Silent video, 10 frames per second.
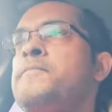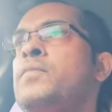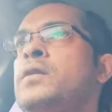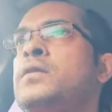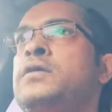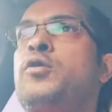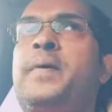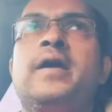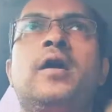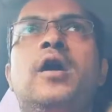then you're paying
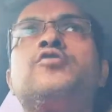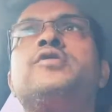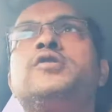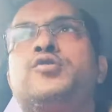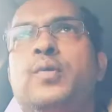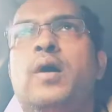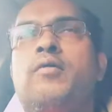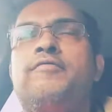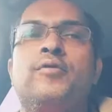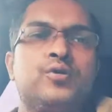$112 for
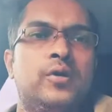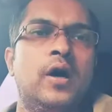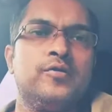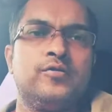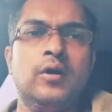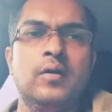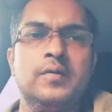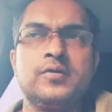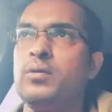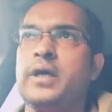$100. So all they
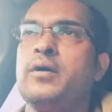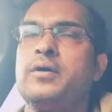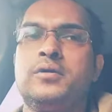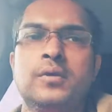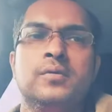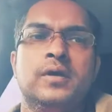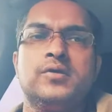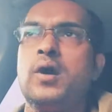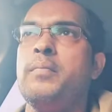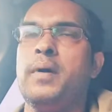got to do go and buy
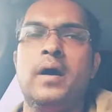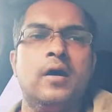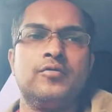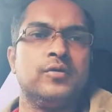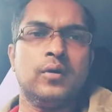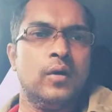$100 worth.